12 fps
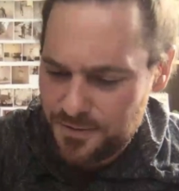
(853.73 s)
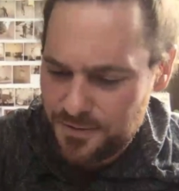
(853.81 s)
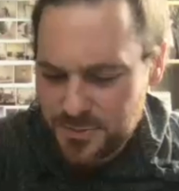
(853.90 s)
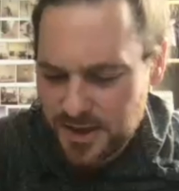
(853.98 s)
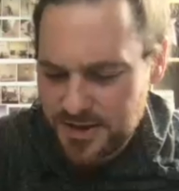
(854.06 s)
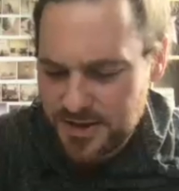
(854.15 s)

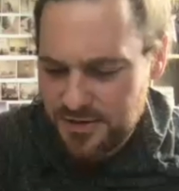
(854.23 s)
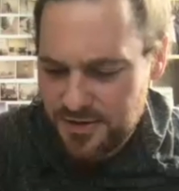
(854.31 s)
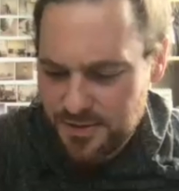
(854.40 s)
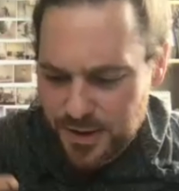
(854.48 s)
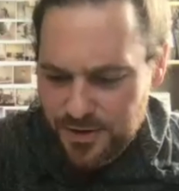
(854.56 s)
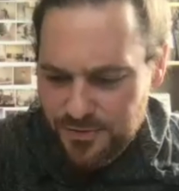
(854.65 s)
this is why I
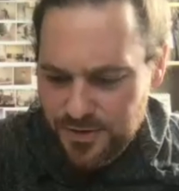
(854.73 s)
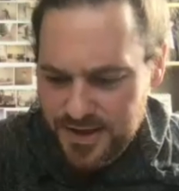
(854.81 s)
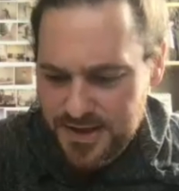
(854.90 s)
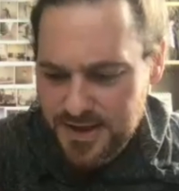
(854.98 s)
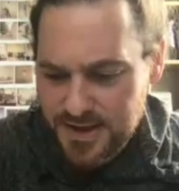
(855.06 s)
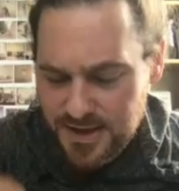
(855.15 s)
do the
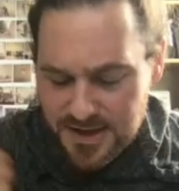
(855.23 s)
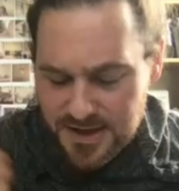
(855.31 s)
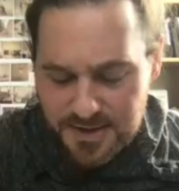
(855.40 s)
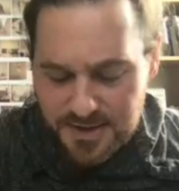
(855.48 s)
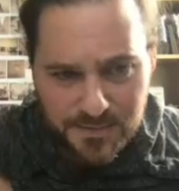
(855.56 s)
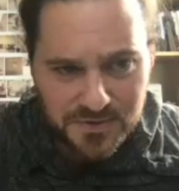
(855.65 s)
Polaroids and
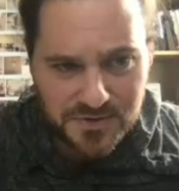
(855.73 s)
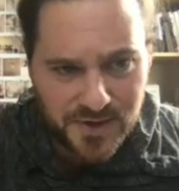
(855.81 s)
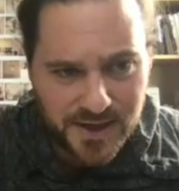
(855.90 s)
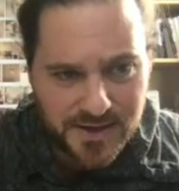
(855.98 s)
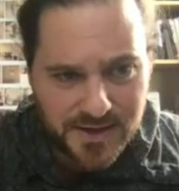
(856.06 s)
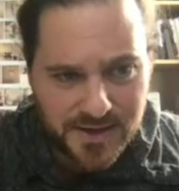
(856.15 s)
ask people
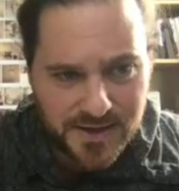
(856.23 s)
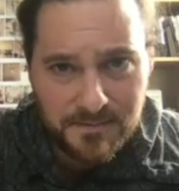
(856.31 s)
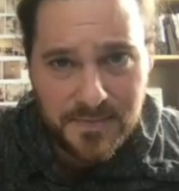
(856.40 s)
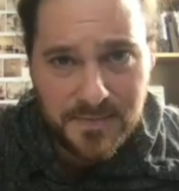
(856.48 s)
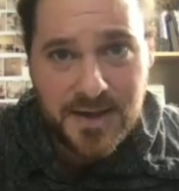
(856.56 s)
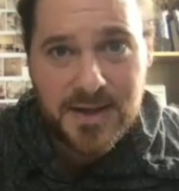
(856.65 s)
to write on
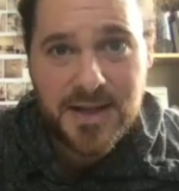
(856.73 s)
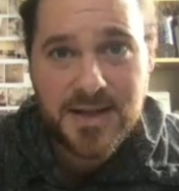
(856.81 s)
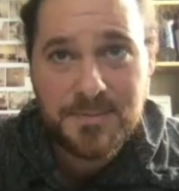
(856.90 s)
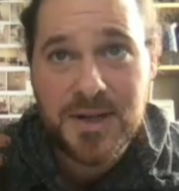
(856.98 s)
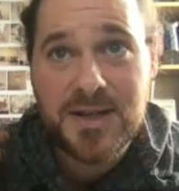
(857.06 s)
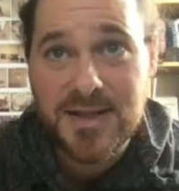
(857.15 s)
them,
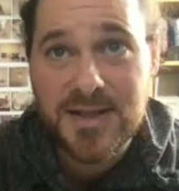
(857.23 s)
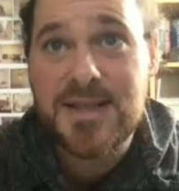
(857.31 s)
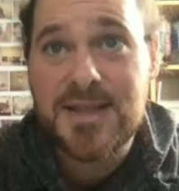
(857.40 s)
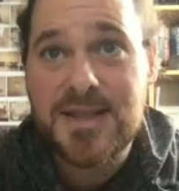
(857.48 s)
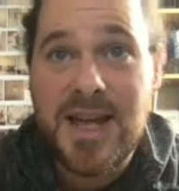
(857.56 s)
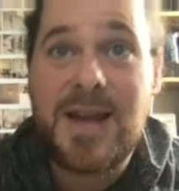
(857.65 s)
is because
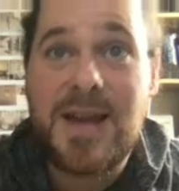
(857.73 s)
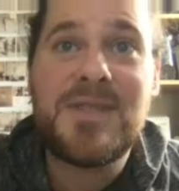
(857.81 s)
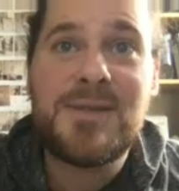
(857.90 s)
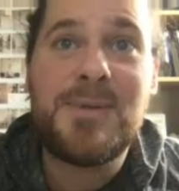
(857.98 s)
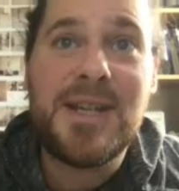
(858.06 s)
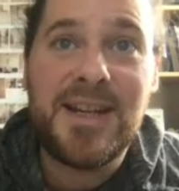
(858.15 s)
this is
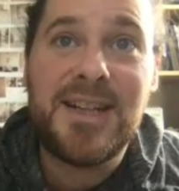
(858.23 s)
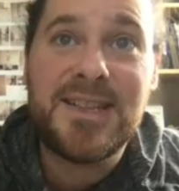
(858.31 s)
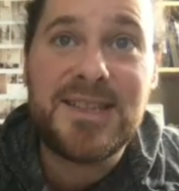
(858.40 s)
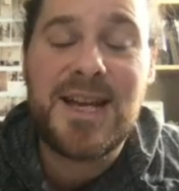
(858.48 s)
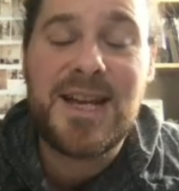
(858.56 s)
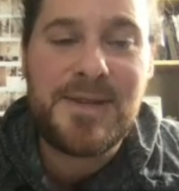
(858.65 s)
them speaking,
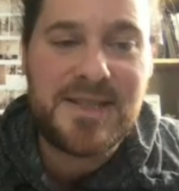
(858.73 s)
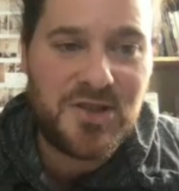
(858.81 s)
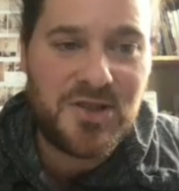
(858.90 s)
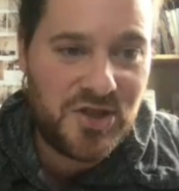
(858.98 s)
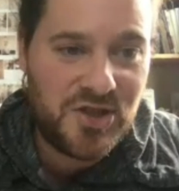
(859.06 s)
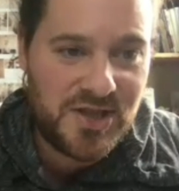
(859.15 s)
this is their message.